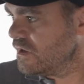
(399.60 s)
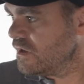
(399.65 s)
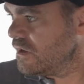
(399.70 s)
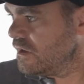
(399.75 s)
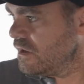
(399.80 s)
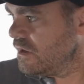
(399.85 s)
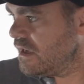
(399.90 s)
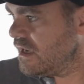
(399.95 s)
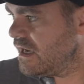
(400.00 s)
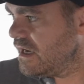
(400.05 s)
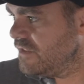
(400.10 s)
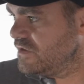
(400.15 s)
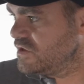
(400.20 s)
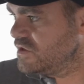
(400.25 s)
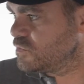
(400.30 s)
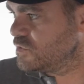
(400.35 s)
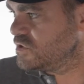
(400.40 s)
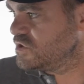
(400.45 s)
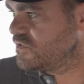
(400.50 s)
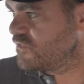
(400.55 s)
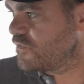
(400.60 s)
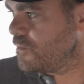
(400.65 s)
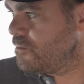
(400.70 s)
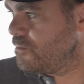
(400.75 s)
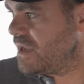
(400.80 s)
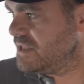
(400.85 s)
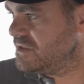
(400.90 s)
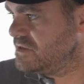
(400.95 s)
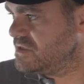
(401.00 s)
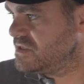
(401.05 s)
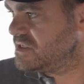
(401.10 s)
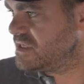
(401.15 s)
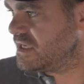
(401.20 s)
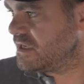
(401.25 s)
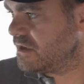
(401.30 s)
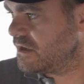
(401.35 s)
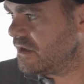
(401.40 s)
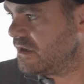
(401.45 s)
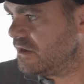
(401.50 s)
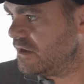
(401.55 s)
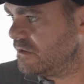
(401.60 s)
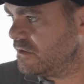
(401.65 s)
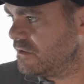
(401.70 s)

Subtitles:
This one's from Benzinga.